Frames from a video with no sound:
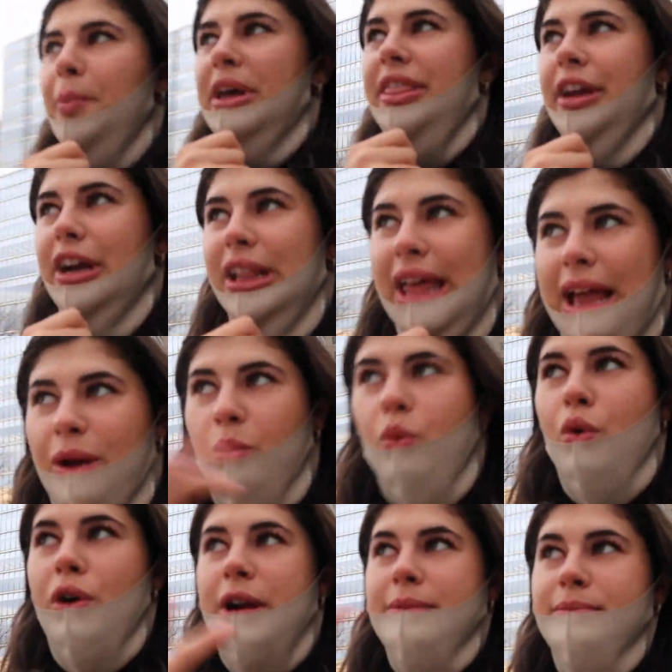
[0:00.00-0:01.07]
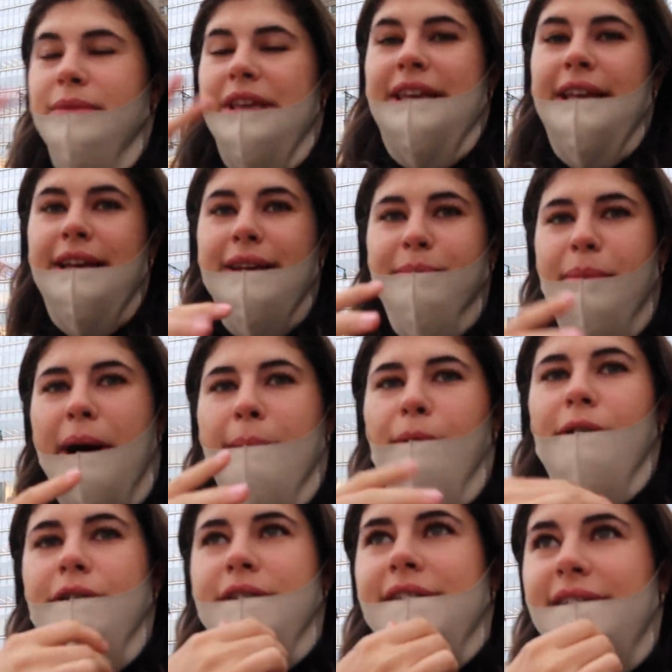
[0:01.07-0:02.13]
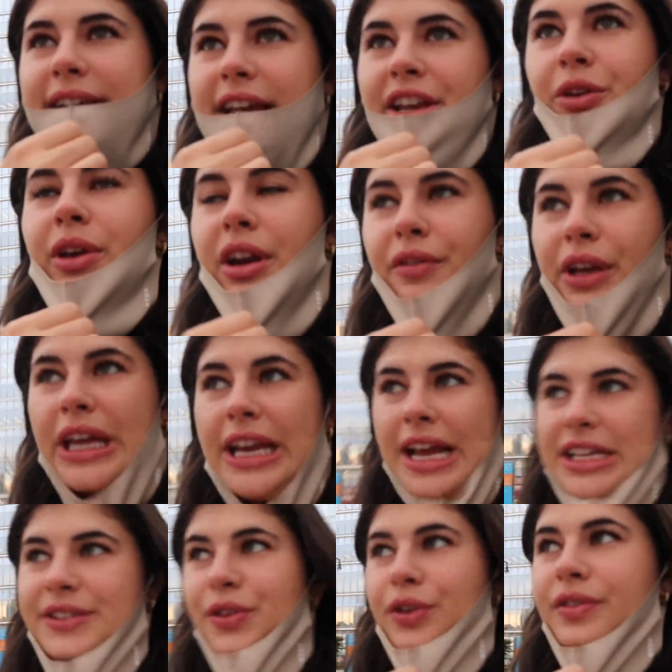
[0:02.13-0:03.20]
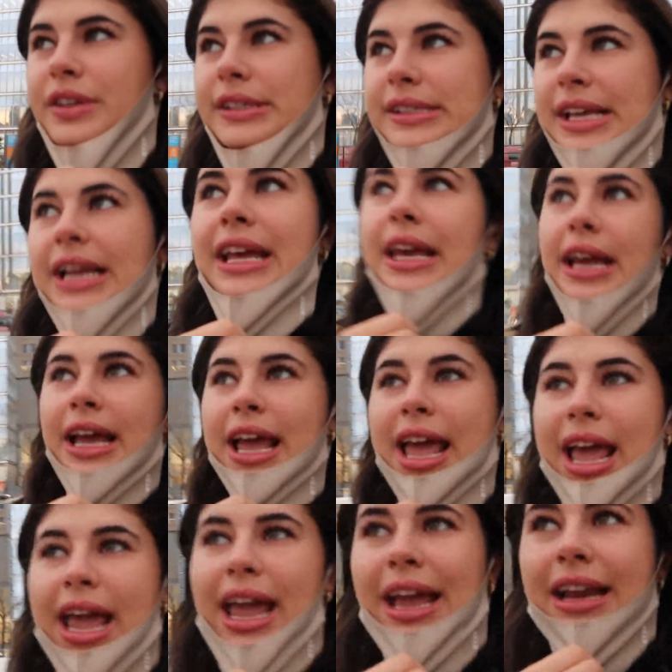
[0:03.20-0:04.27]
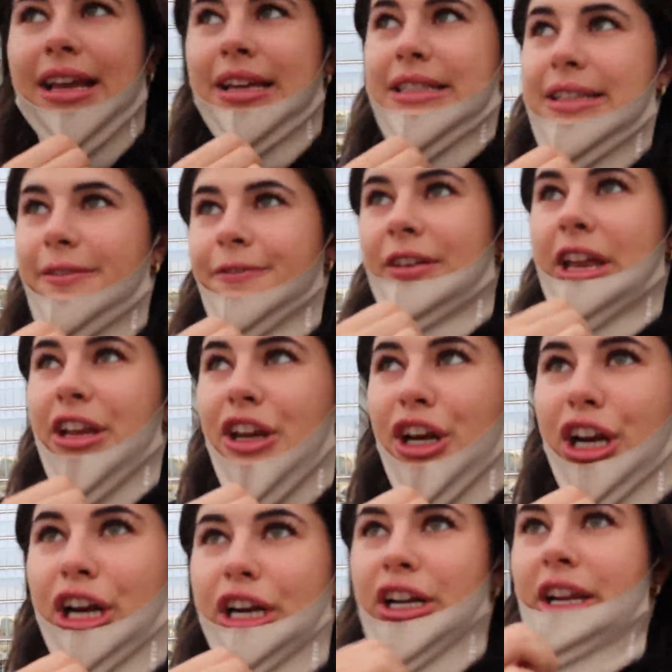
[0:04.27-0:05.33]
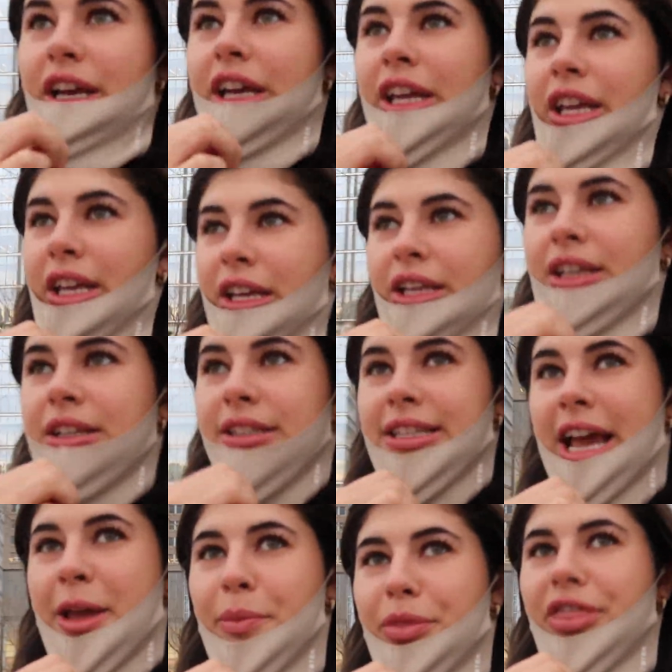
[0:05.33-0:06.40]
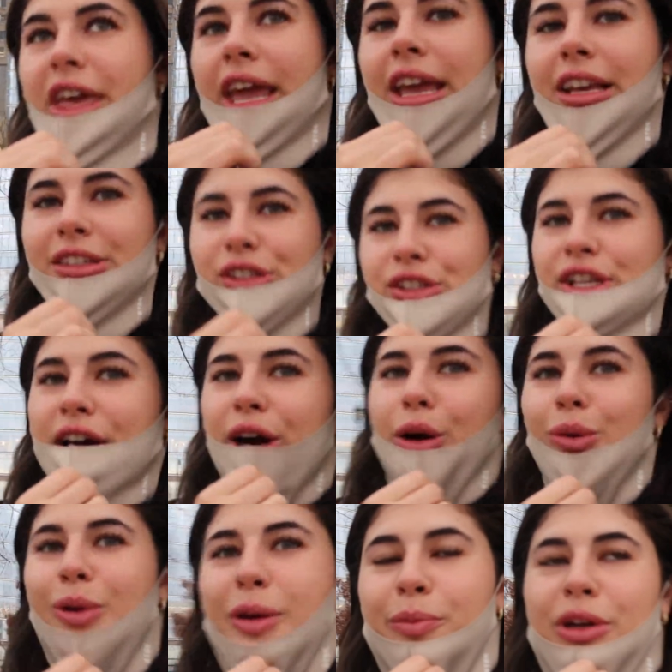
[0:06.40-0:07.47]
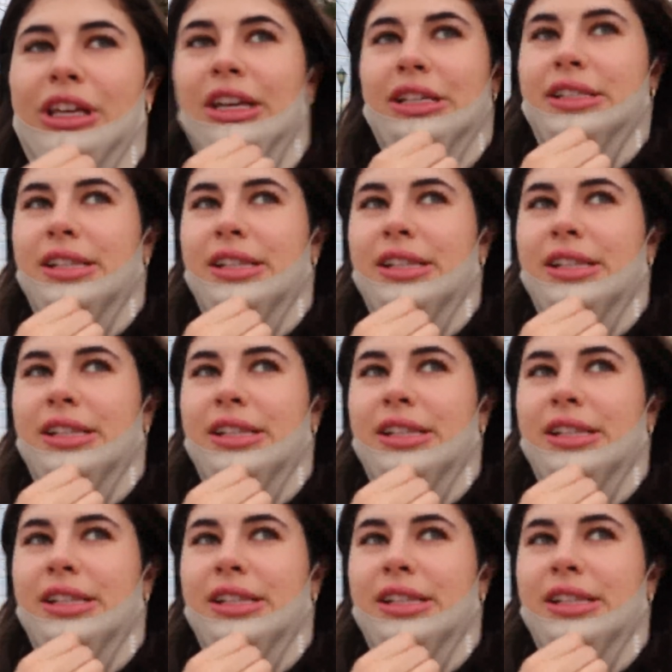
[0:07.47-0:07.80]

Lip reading: but they're like warm, heated bubbles, and you get a really nice view of the city, and it's a vineyard type thing, so I'm really